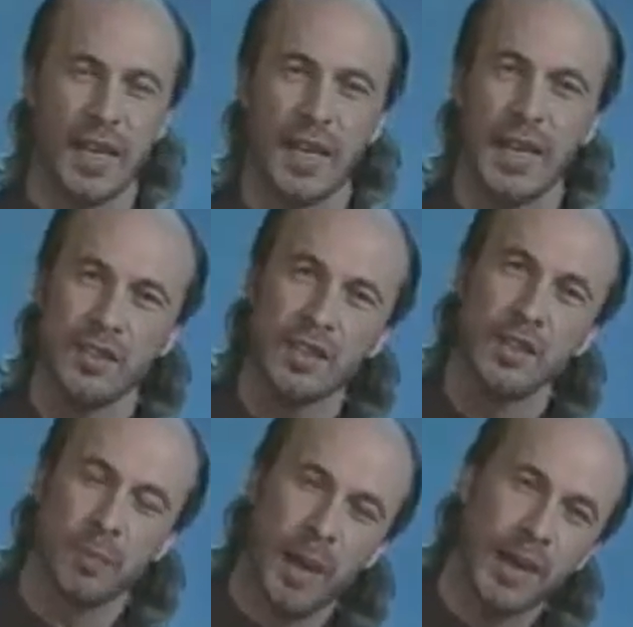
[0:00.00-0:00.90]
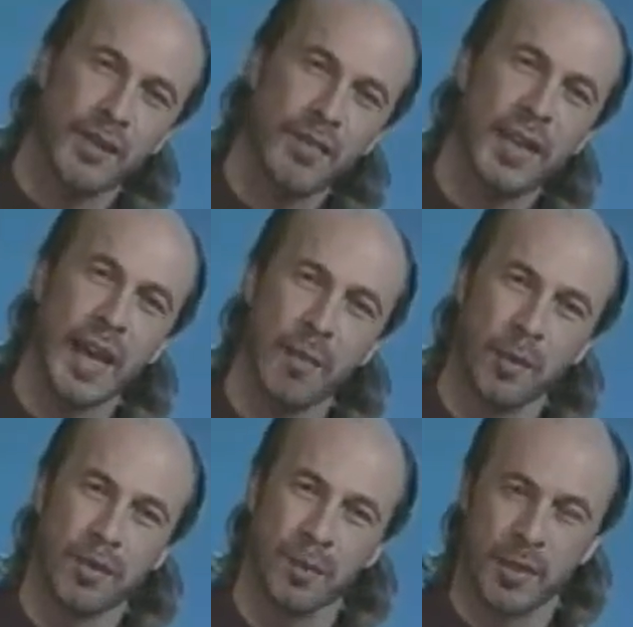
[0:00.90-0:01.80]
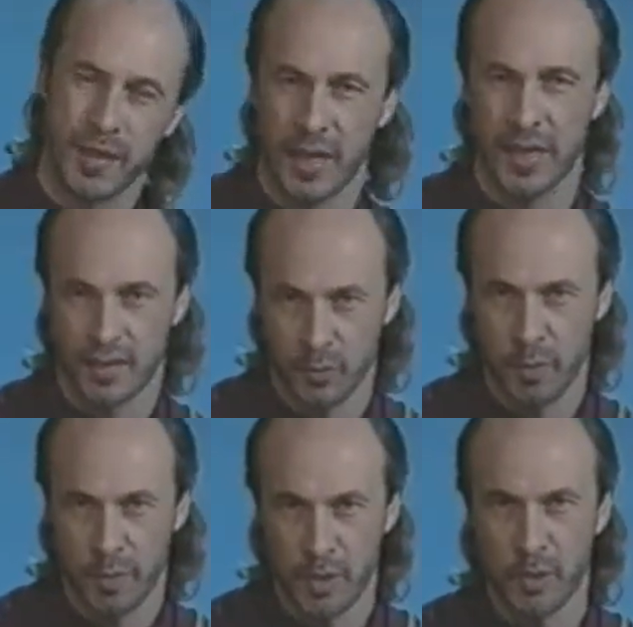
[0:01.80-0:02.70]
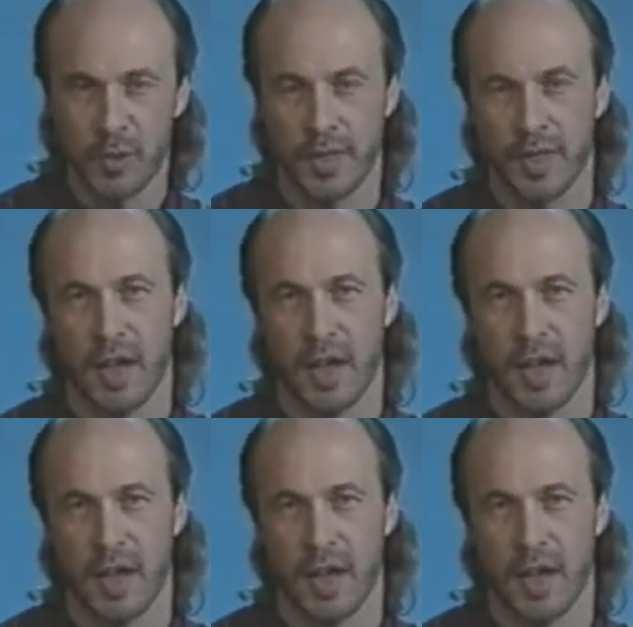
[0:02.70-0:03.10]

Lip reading: Let's just look back and recap on some of the techniques that we've been using,